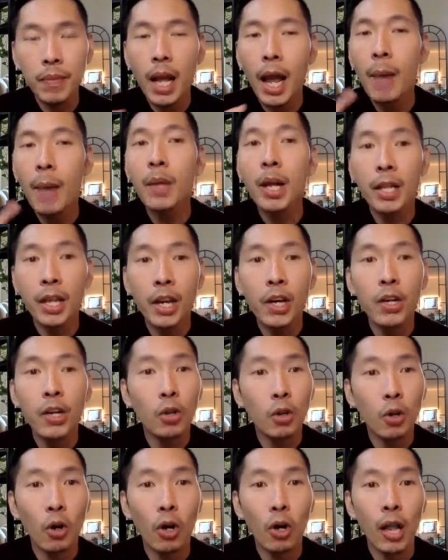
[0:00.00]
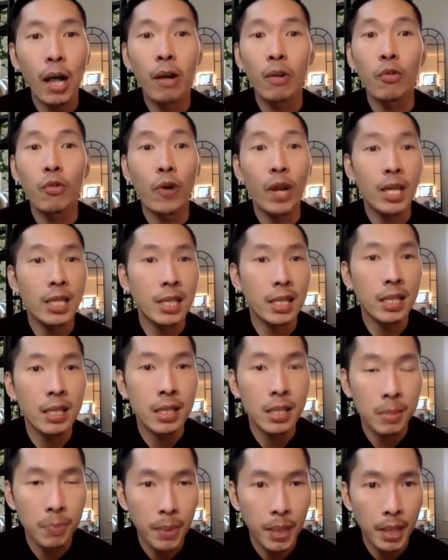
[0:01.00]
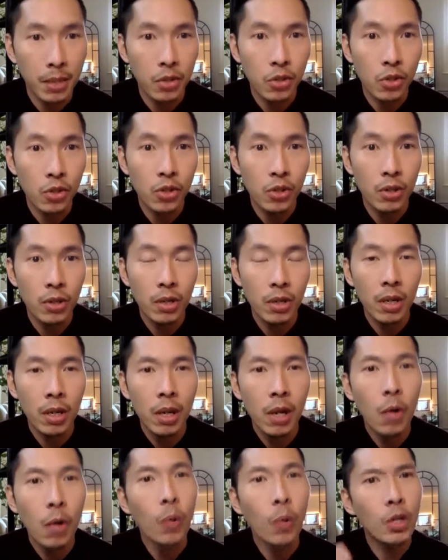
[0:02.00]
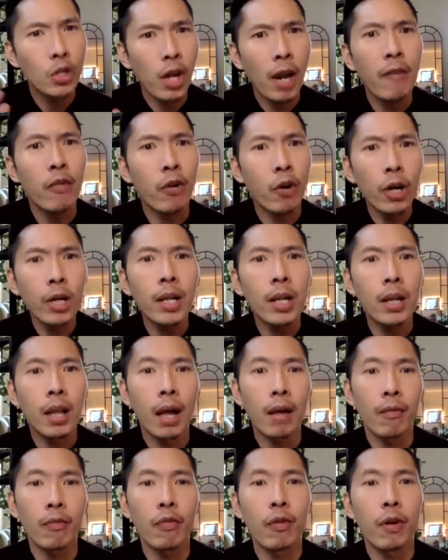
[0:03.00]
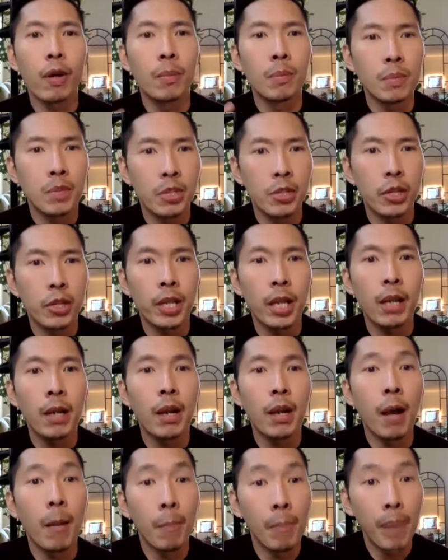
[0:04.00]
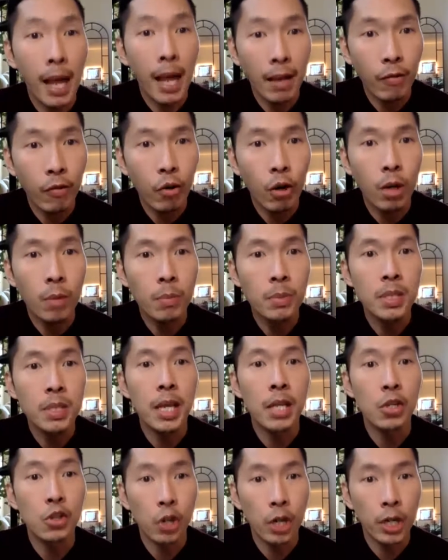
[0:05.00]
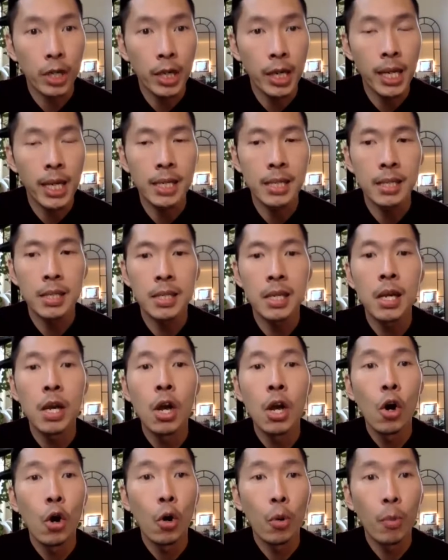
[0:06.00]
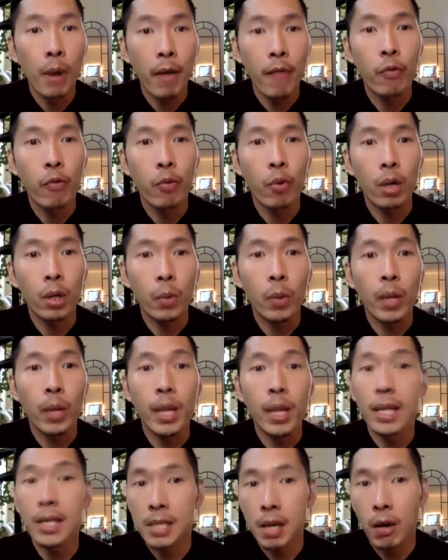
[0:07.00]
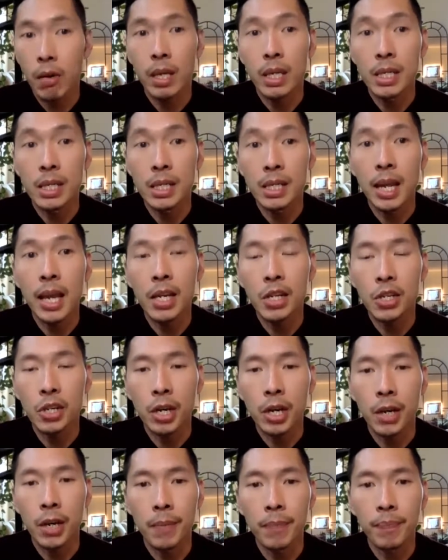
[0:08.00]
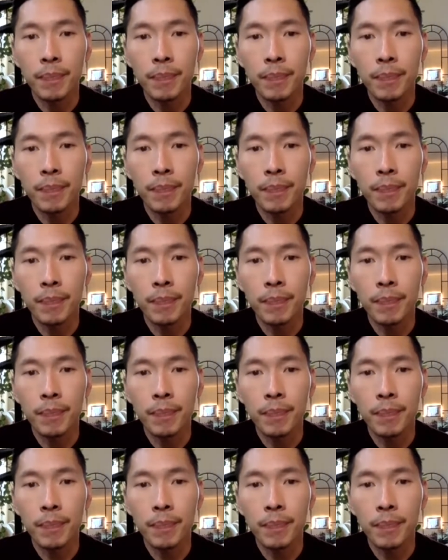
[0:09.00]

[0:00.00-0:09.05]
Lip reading: I'm not here to call out racist speech, which I've heard a lot from certain platforms and journalists whom I've worked with in Southeast Asia.